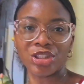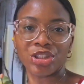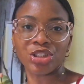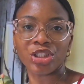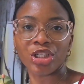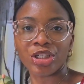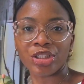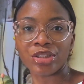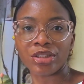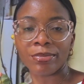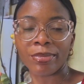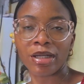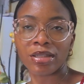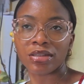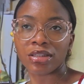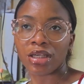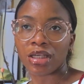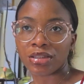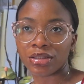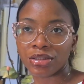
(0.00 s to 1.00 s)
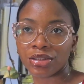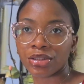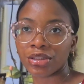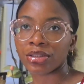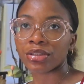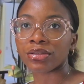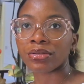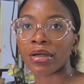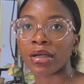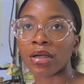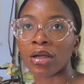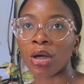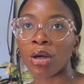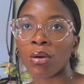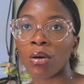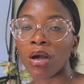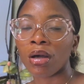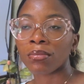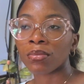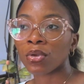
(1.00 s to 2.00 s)
church, about to head to church right
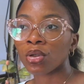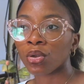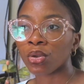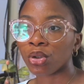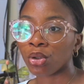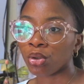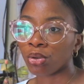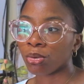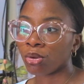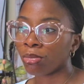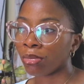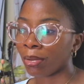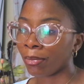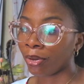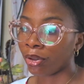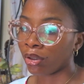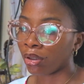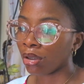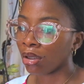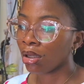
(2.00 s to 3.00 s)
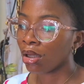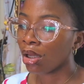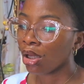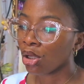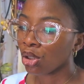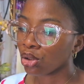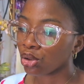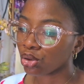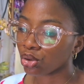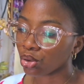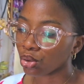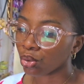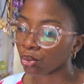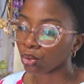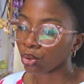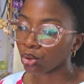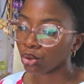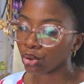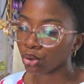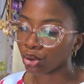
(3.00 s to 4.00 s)
now. I'm not going to look at my brother, so
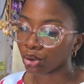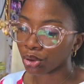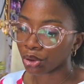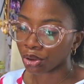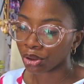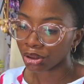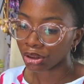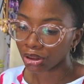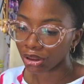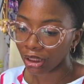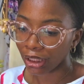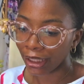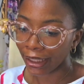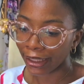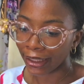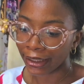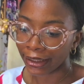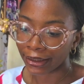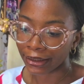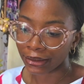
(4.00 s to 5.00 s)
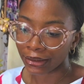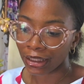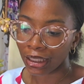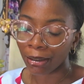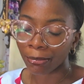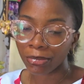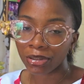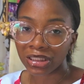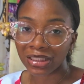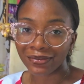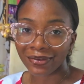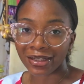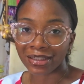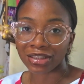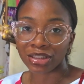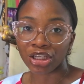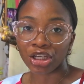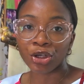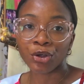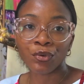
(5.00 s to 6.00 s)
I'm going to church. And yeah, I'm going to give you
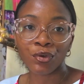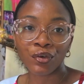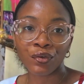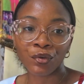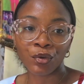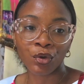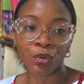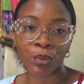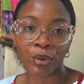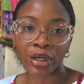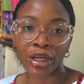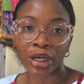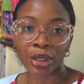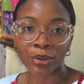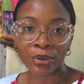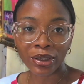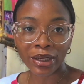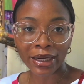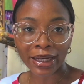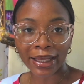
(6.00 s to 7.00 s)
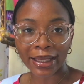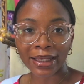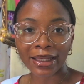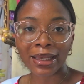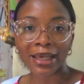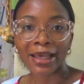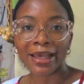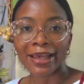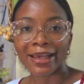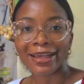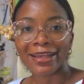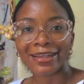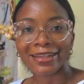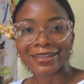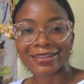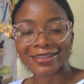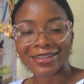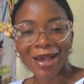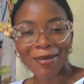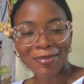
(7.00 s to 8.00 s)
guys an overview of what I look like.
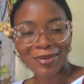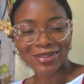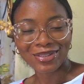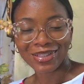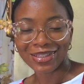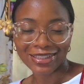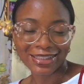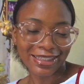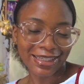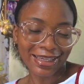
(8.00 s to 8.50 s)
It's happy Sunday,